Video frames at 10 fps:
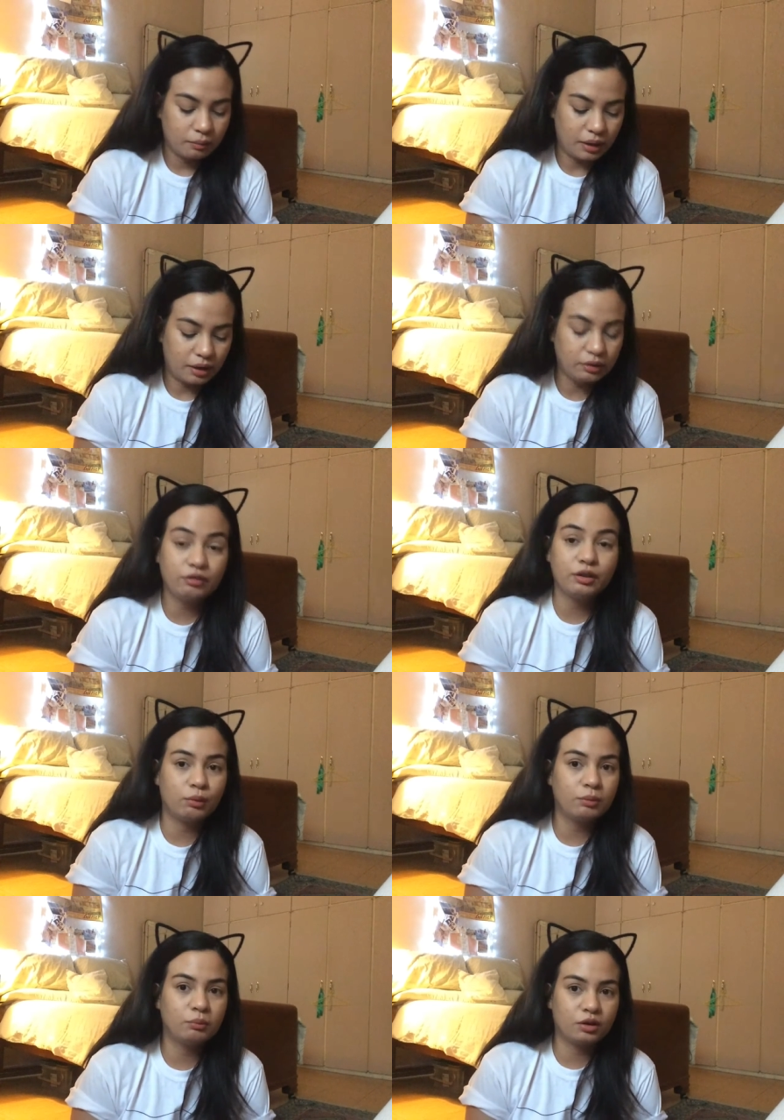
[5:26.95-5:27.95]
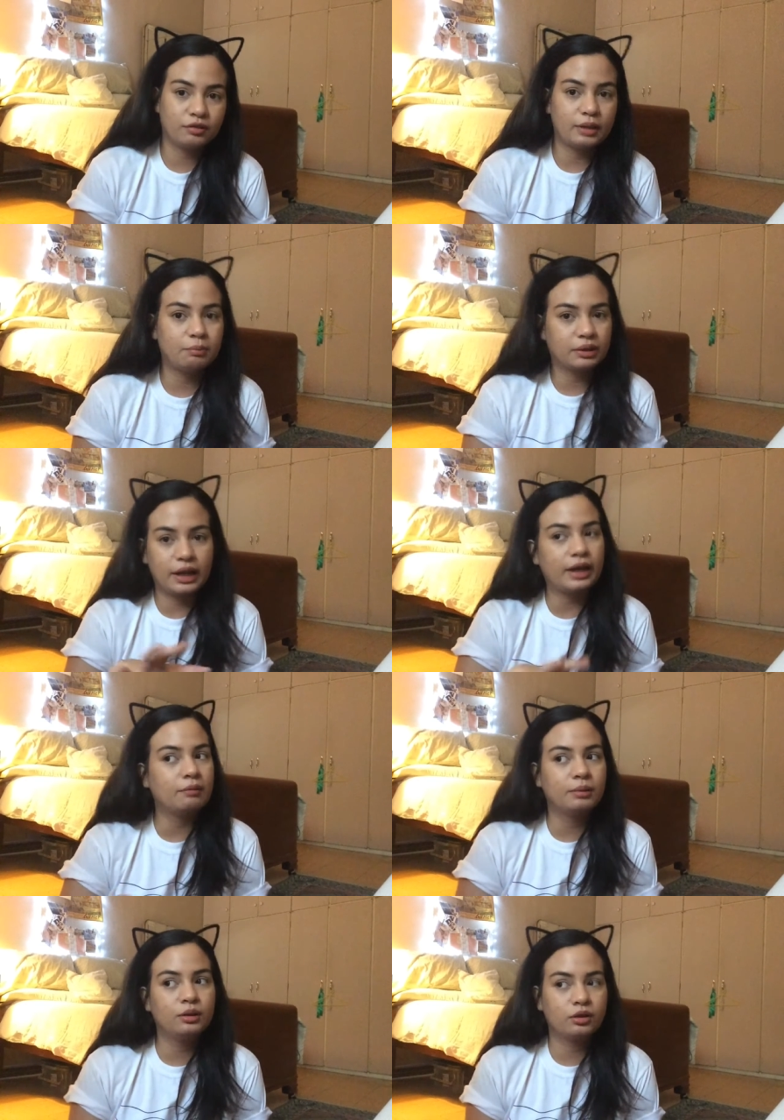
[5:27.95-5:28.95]
I only read one book of that, but, like,
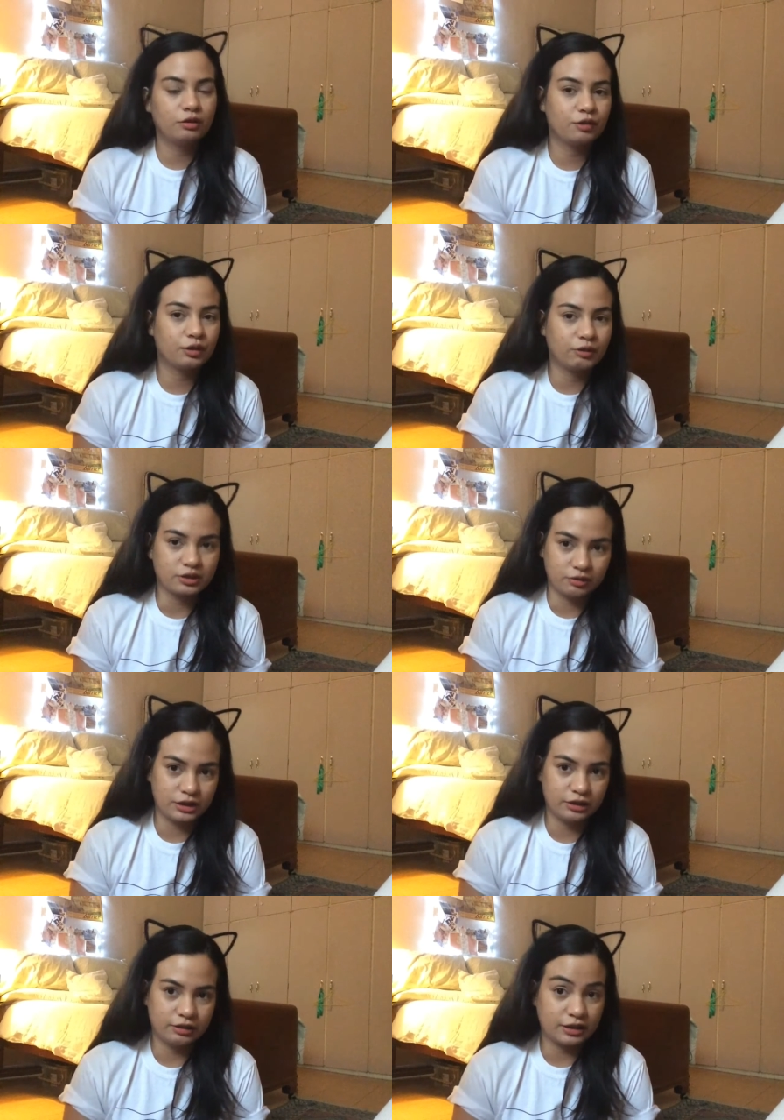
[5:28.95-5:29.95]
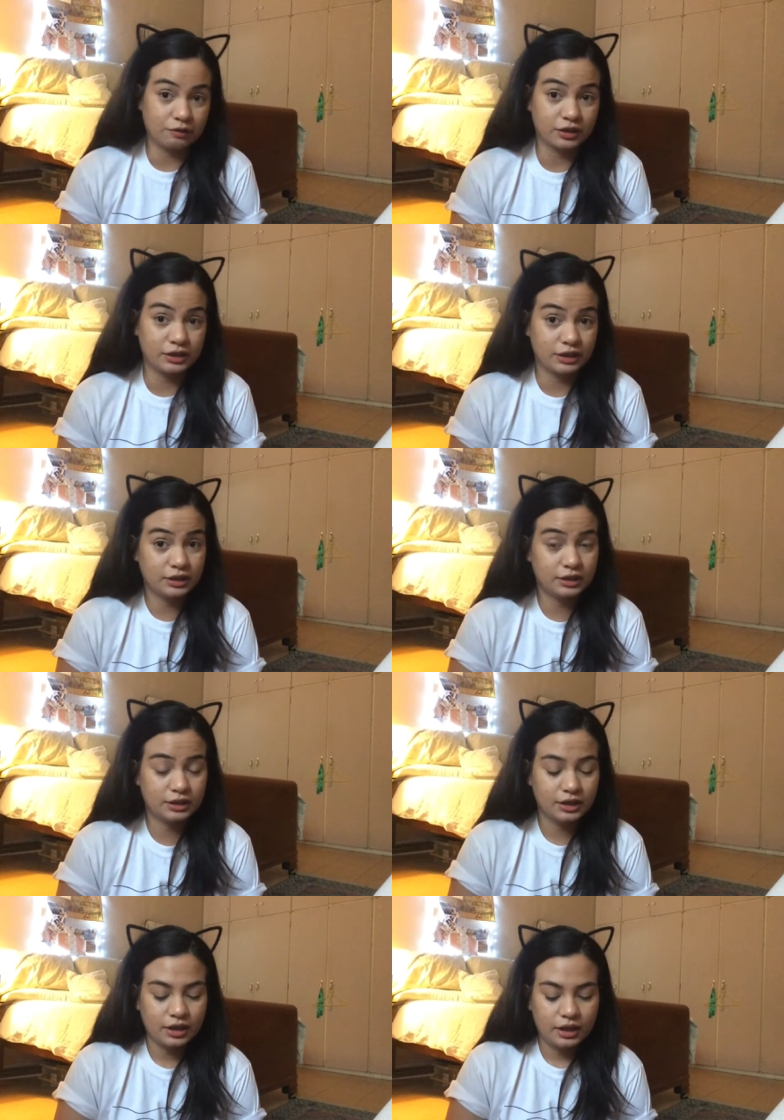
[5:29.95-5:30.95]
I've been looking for the rest of the series ever
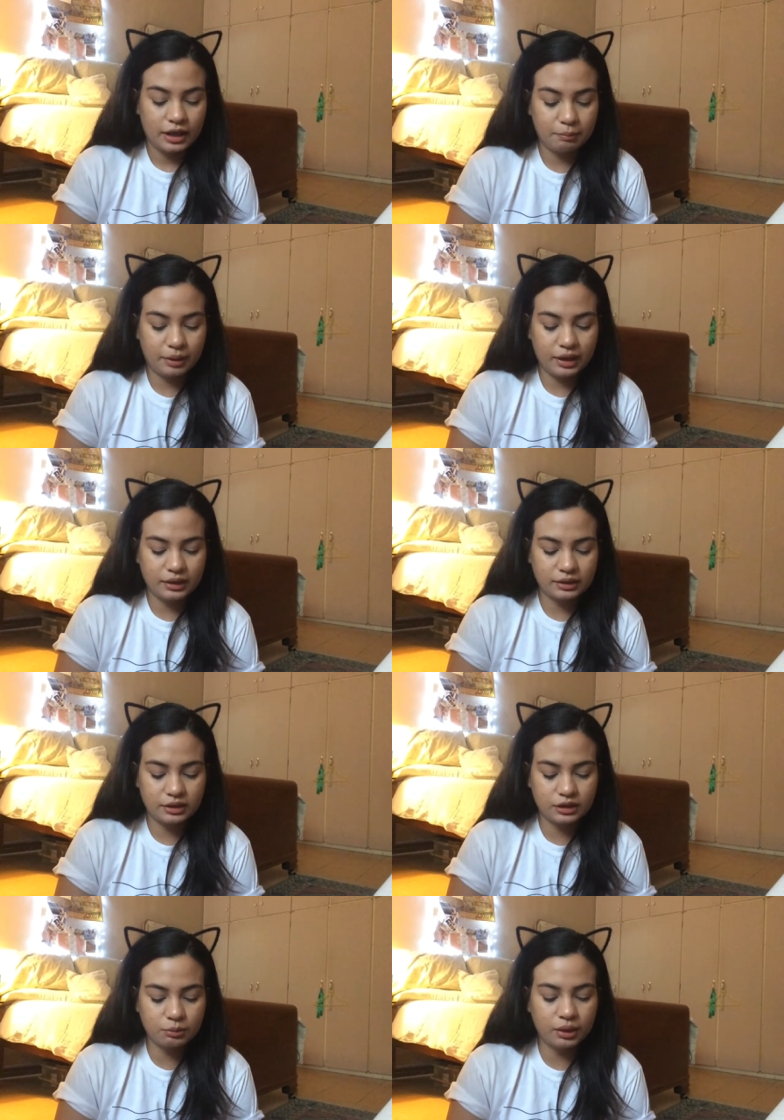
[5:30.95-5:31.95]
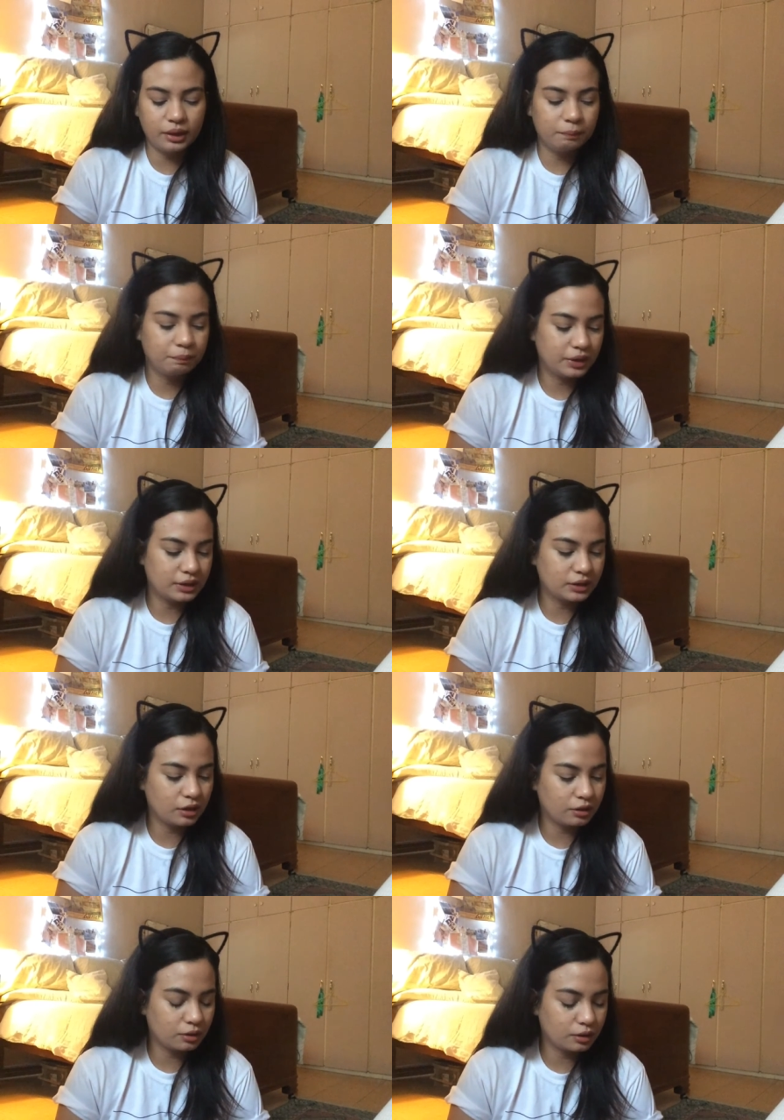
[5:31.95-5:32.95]
since. But this one is
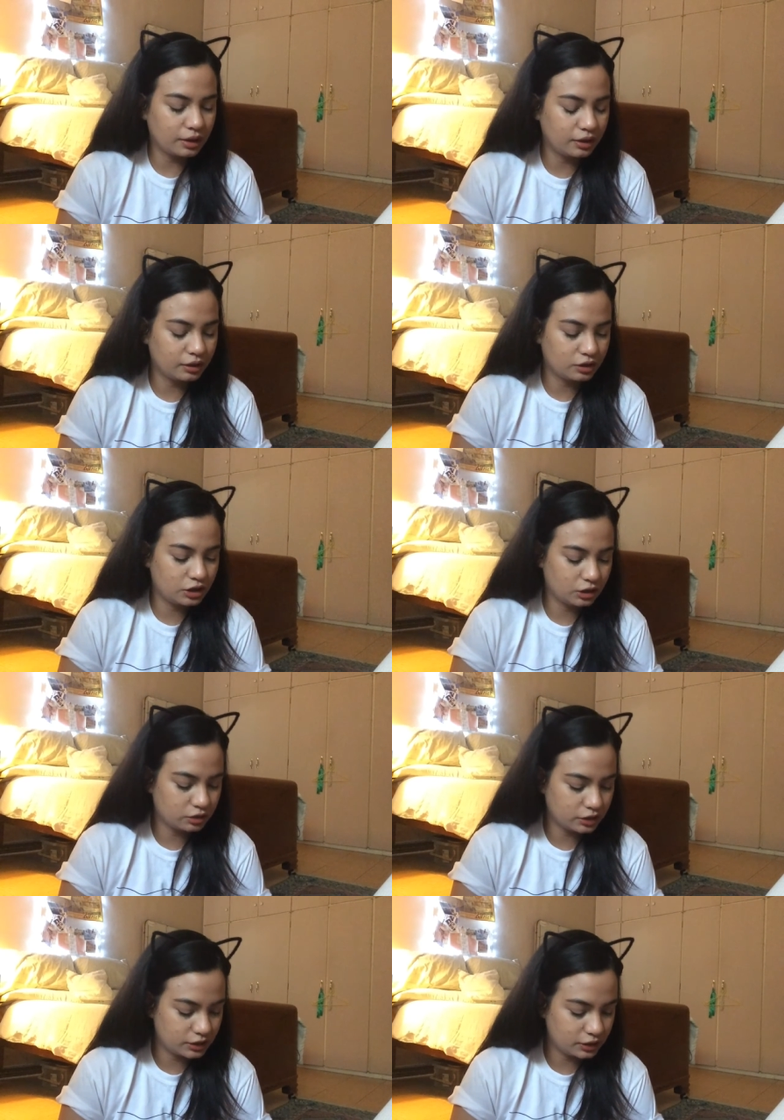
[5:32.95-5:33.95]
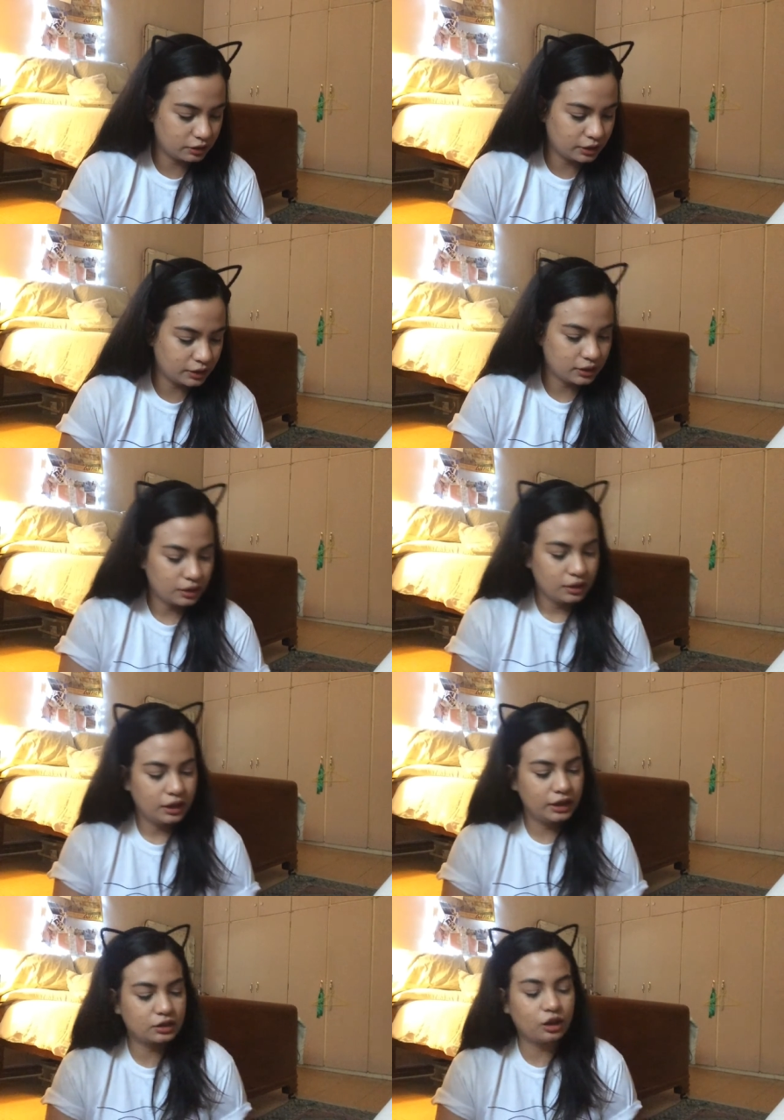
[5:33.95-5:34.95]
another, I think, children's series.
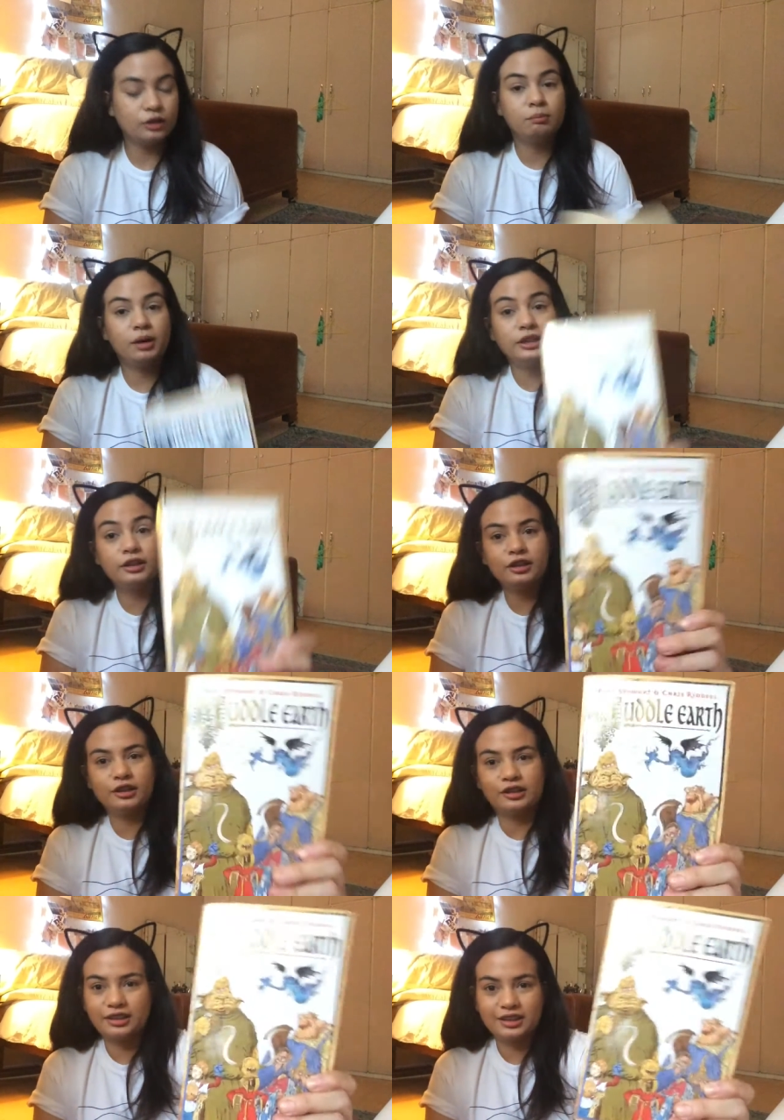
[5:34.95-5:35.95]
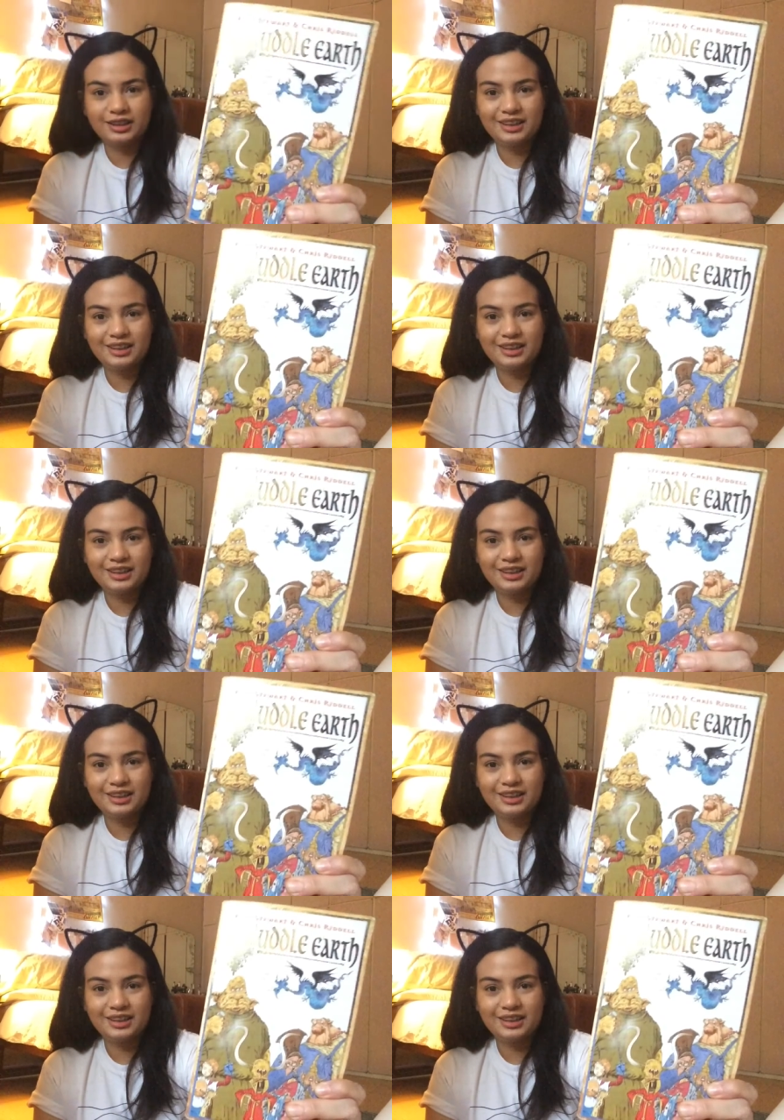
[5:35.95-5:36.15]
It's called Muddle Earth.